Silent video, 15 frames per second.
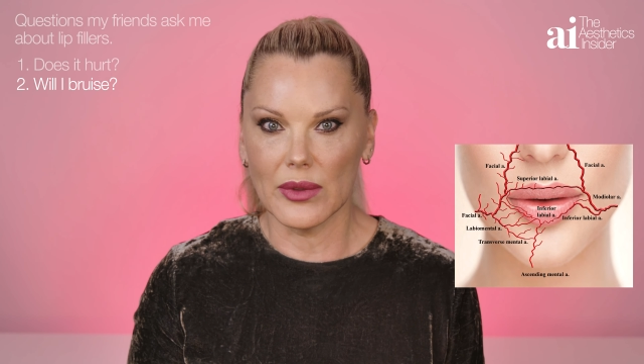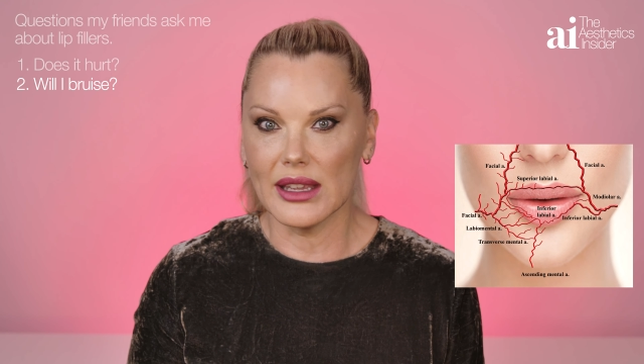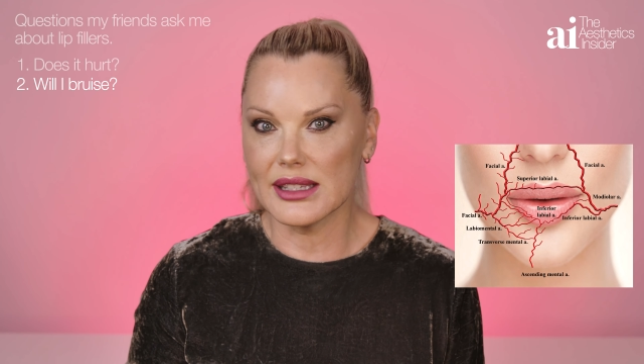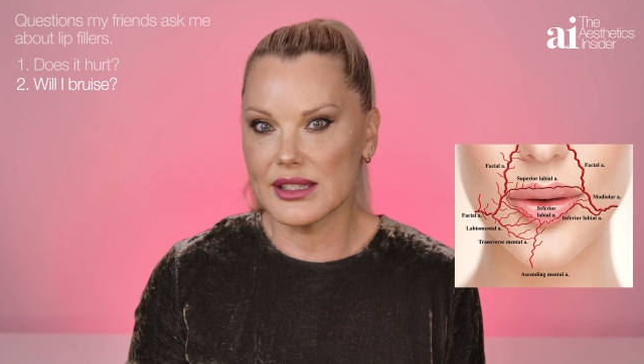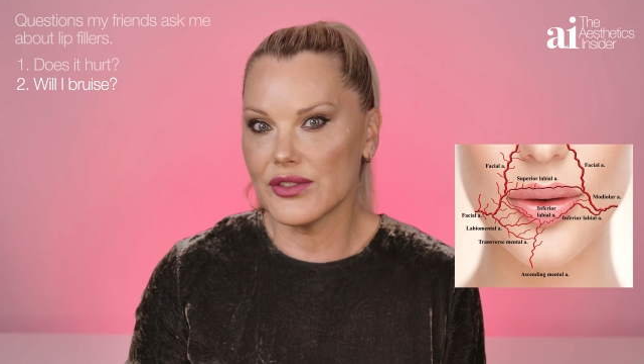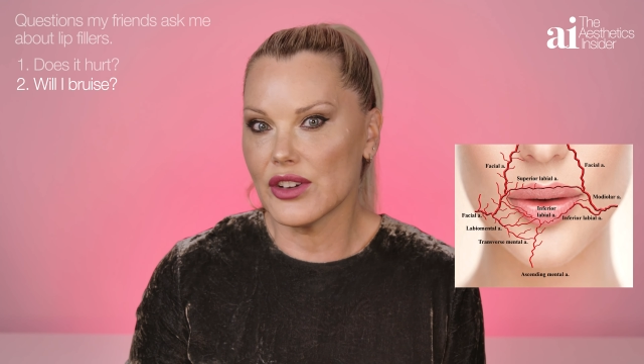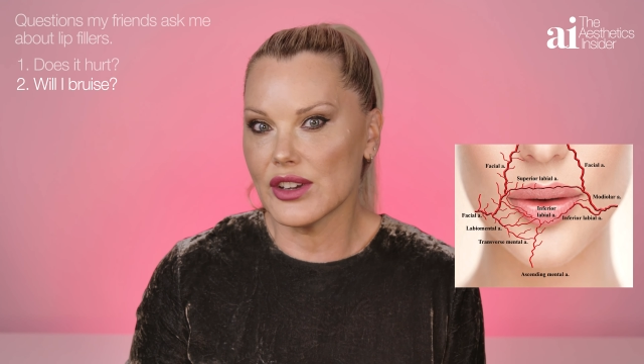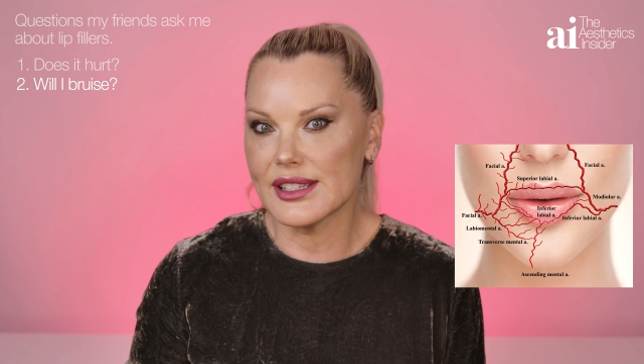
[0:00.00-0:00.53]

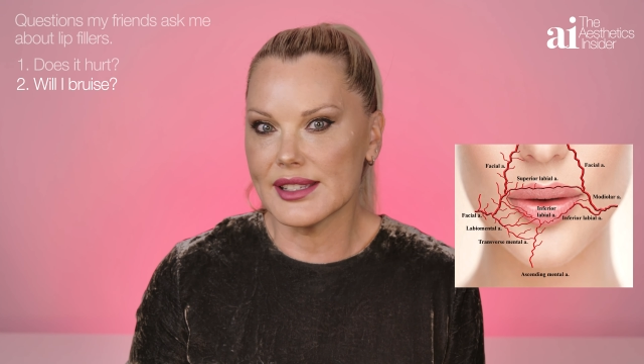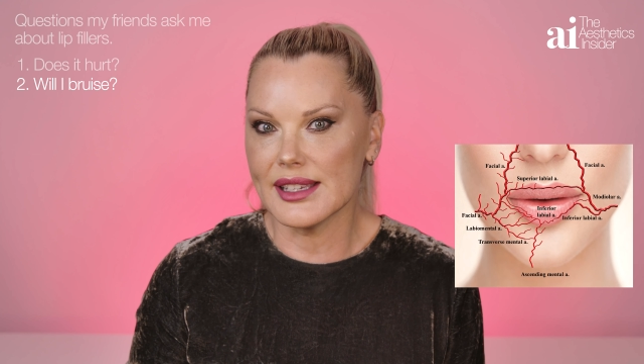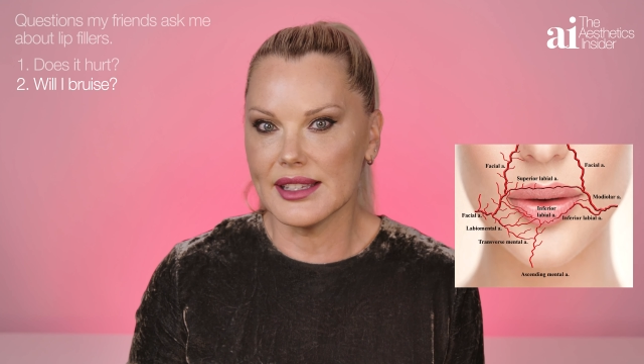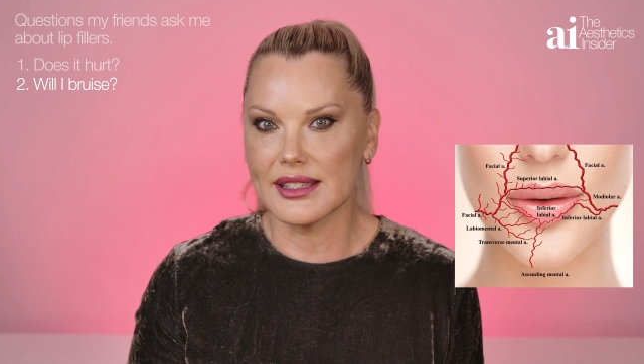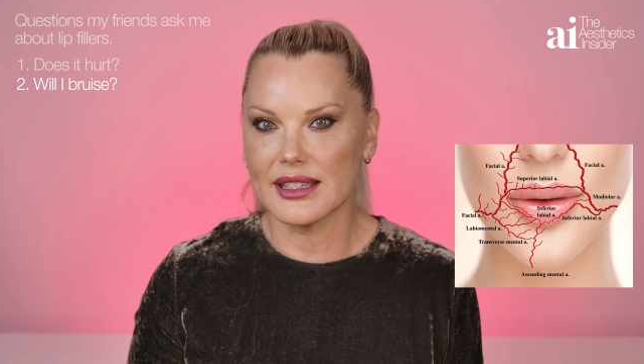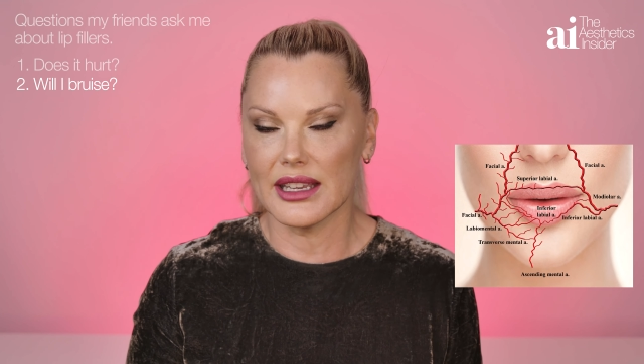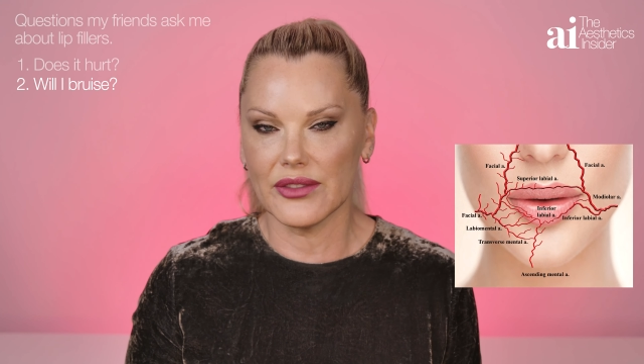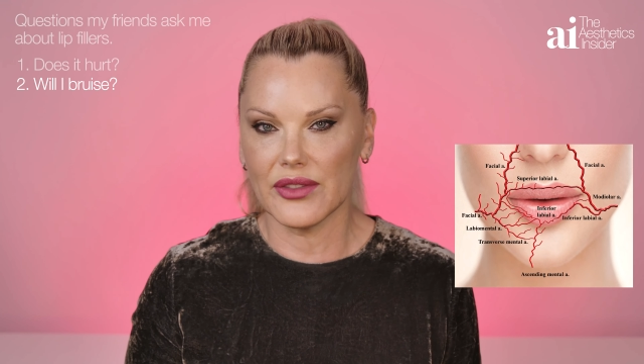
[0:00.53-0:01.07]
It's a very
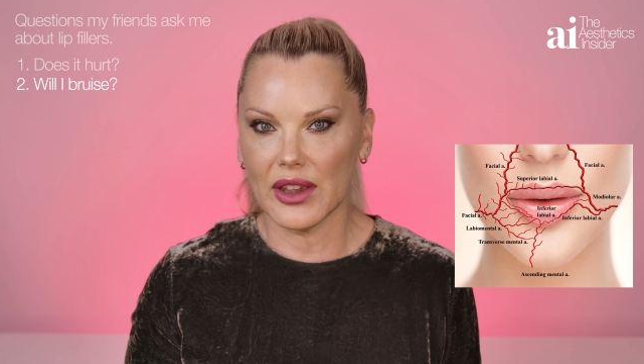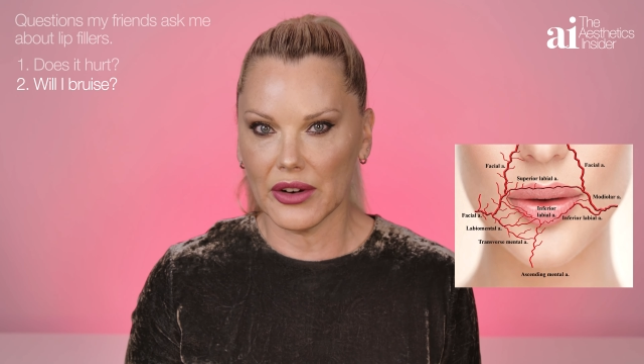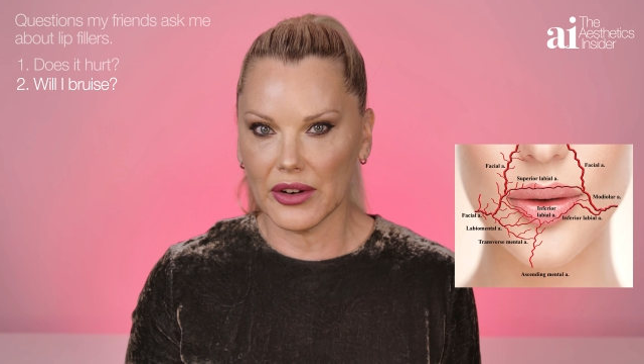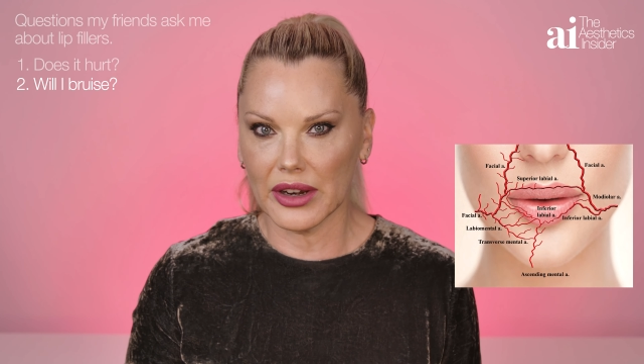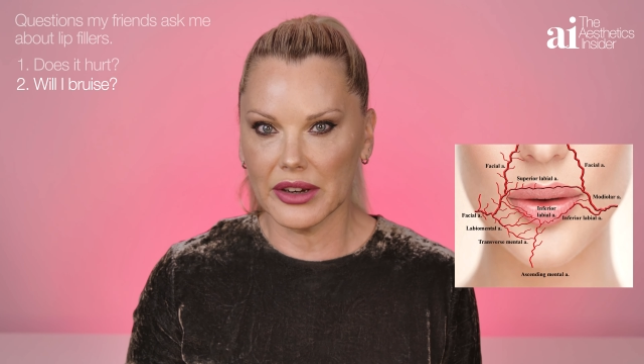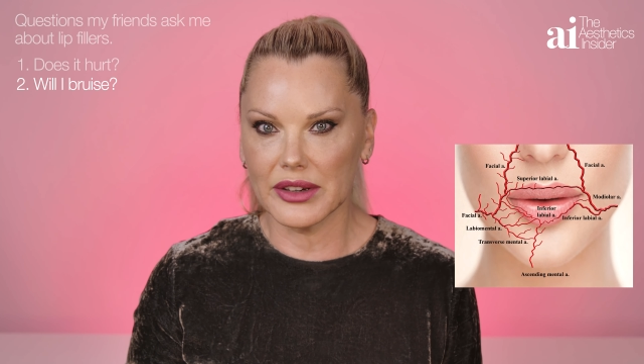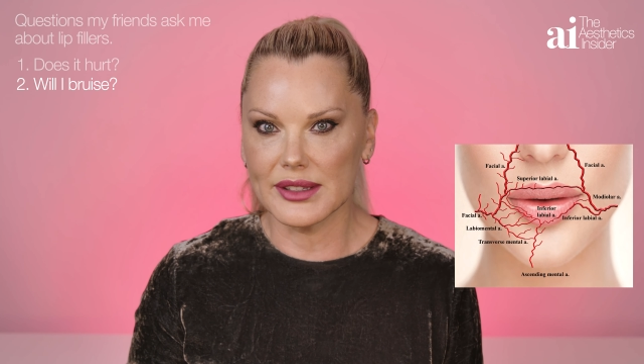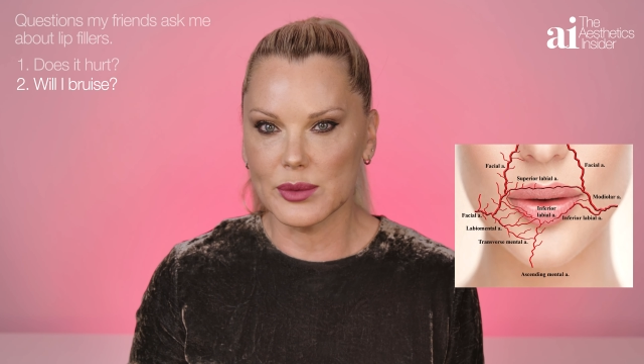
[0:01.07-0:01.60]
sensitive
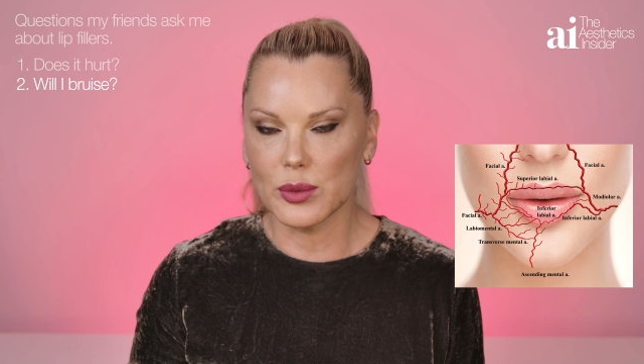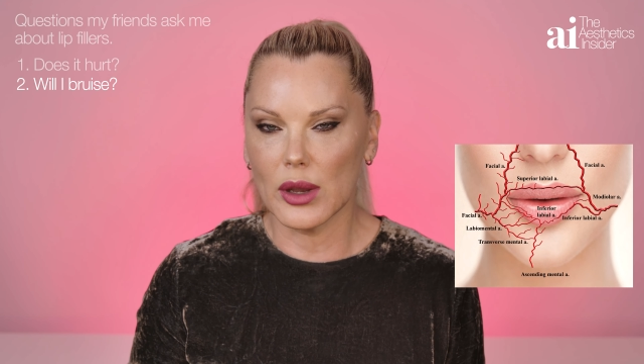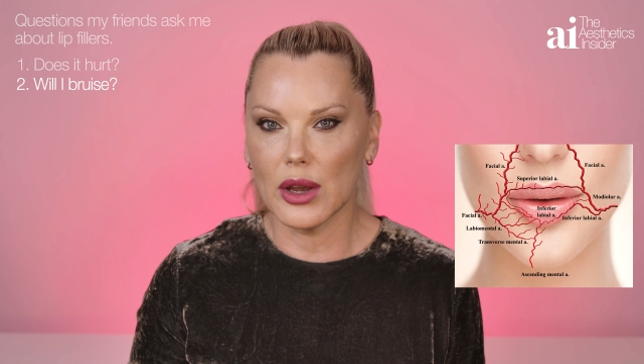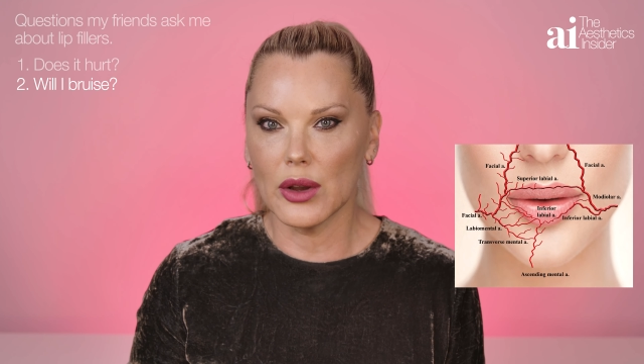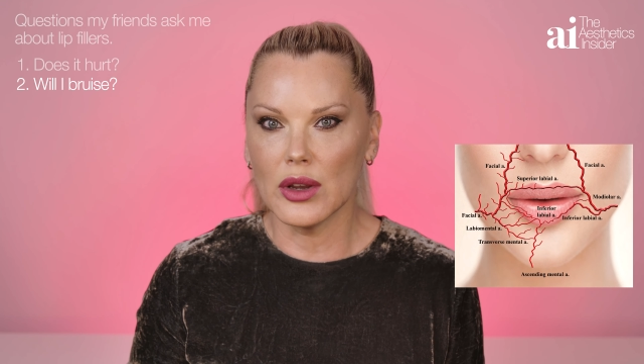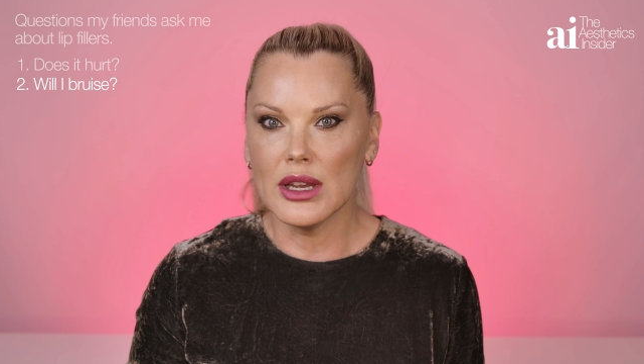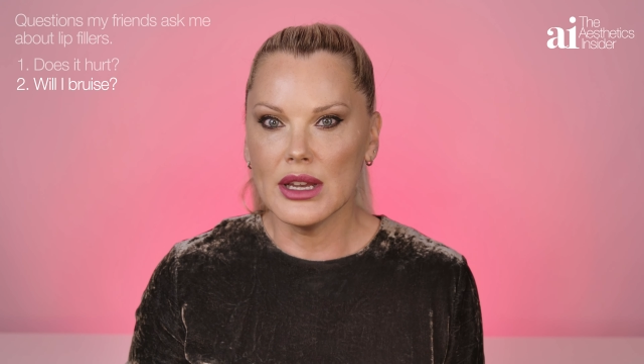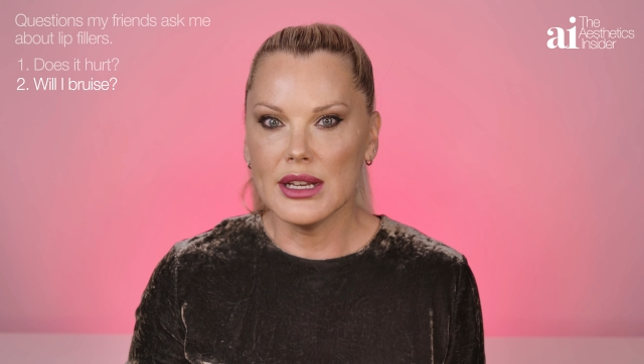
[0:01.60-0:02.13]
area as
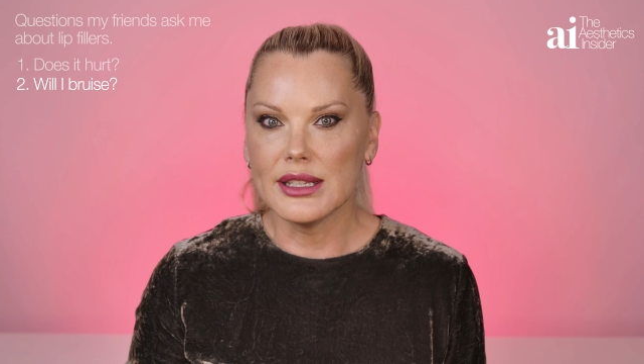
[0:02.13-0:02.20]
well.